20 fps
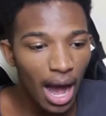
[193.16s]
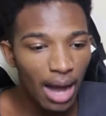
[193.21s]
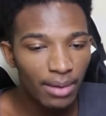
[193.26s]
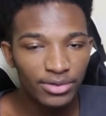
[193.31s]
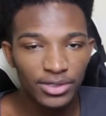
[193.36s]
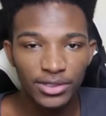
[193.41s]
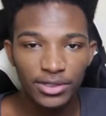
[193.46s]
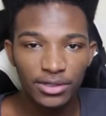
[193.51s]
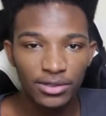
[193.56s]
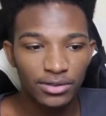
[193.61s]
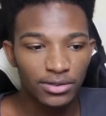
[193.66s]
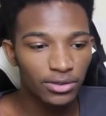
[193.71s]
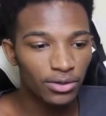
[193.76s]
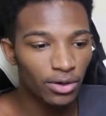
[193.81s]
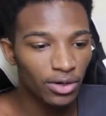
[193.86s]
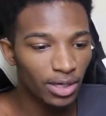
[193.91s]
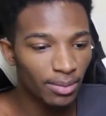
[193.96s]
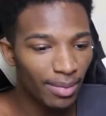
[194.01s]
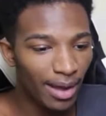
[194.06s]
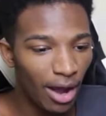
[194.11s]
I'm just
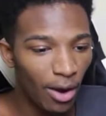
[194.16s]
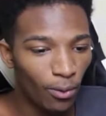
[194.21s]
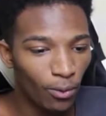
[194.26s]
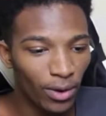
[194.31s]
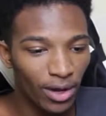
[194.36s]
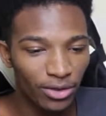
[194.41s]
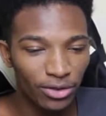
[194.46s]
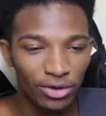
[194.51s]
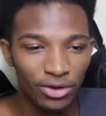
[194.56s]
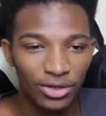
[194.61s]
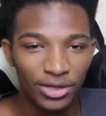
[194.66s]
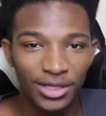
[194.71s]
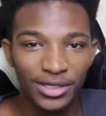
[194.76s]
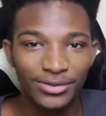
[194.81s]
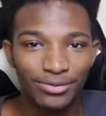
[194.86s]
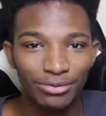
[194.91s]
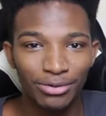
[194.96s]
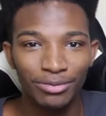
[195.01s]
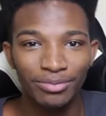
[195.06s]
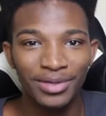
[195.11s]
concerned about whether
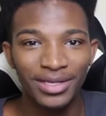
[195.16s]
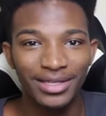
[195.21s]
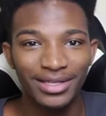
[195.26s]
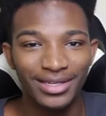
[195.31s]
this will be